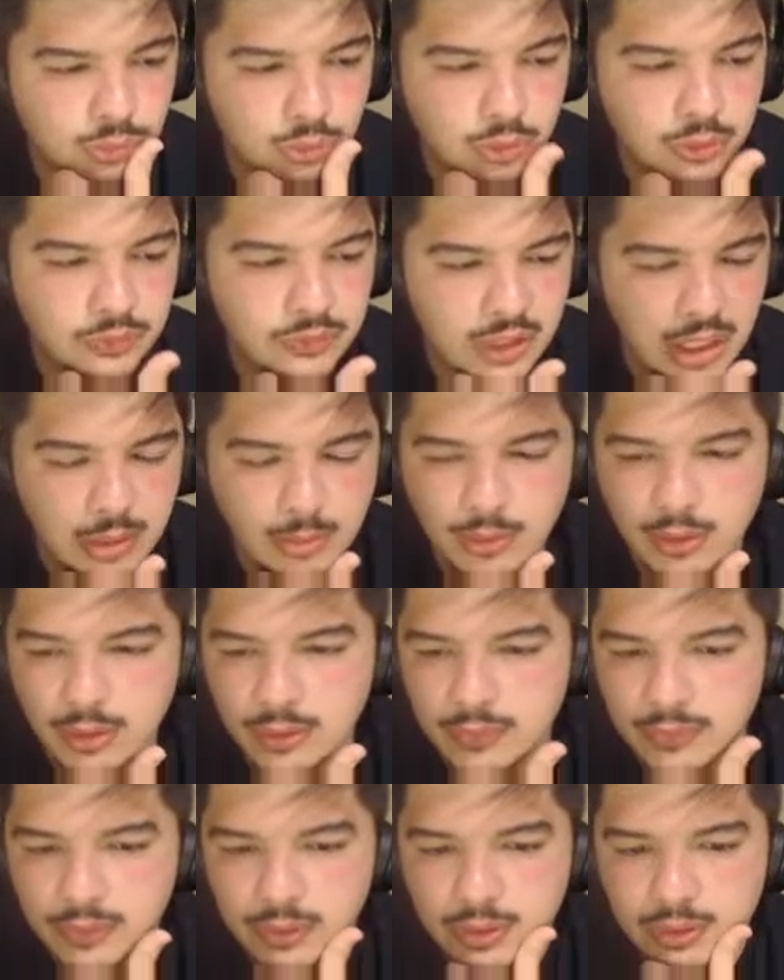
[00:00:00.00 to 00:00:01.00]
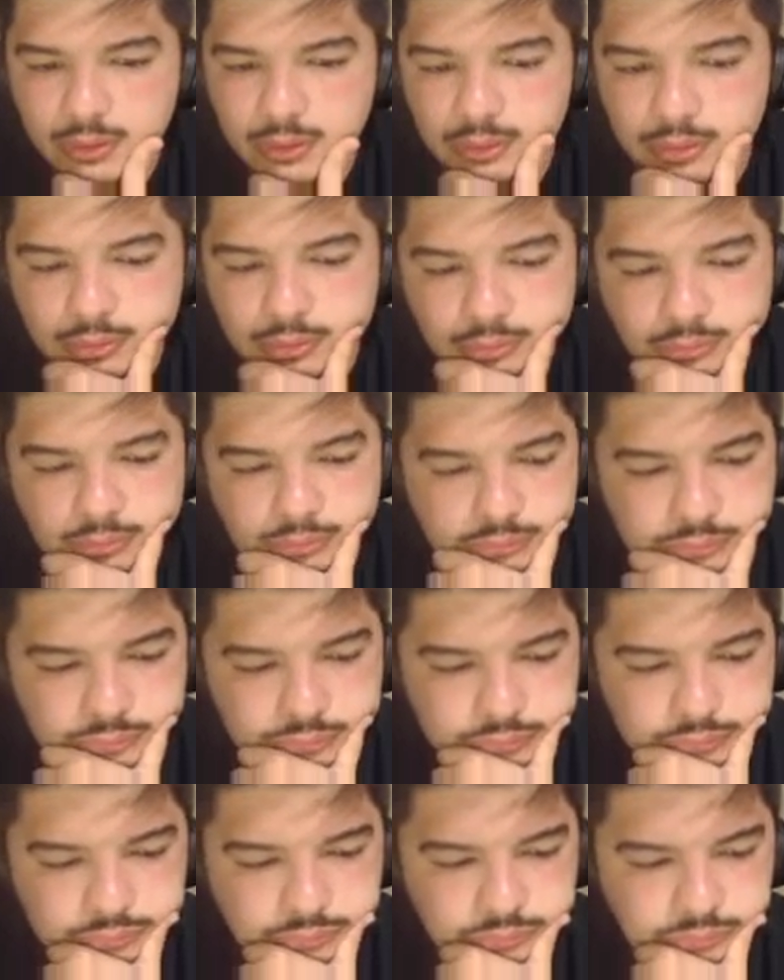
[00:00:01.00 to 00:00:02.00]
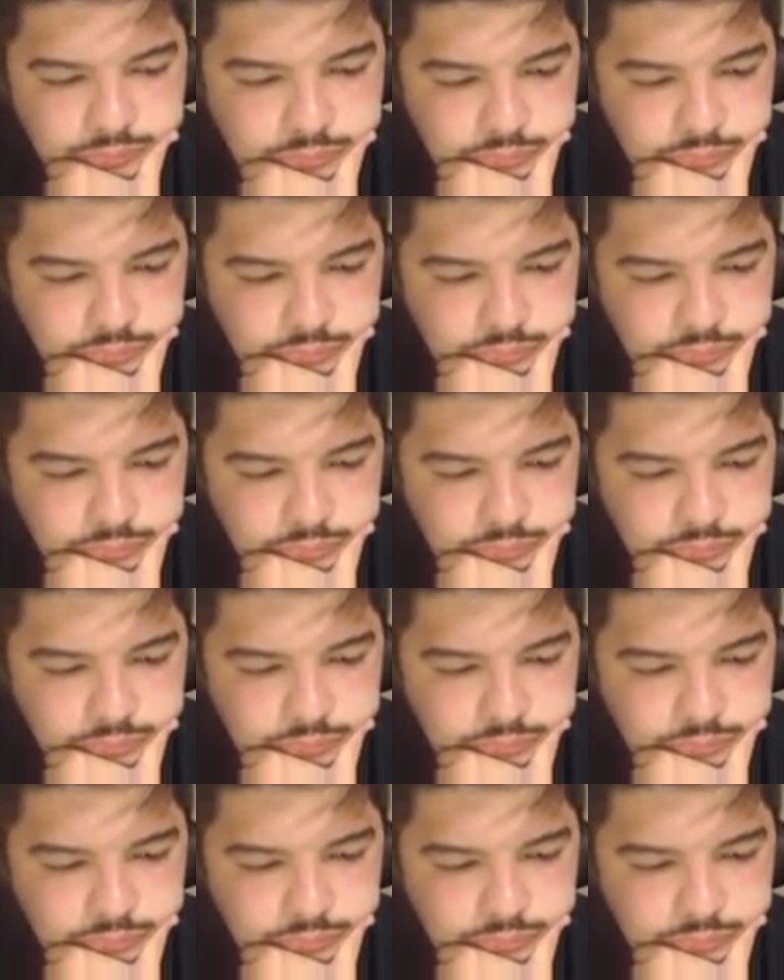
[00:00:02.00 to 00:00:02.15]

This game looks like.